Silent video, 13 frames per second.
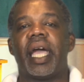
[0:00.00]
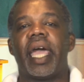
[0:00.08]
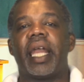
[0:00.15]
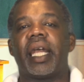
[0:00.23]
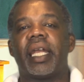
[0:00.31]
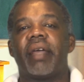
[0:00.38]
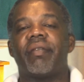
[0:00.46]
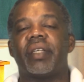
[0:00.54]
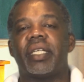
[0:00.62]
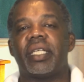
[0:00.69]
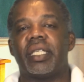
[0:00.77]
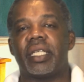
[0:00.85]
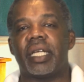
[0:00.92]
and
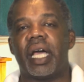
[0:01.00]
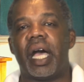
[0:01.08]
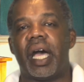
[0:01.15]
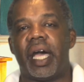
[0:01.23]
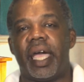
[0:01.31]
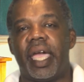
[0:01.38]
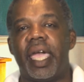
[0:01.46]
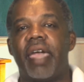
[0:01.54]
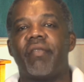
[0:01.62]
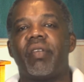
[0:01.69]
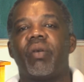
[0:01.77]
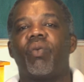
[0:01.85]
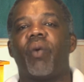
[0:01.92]
lifting
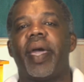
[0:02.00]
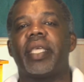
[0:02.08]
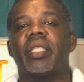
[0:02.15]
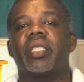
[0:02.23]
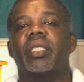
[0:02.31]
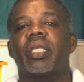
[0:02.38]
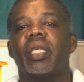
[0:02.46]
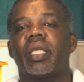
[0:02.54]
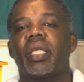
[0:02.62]
heavy weights,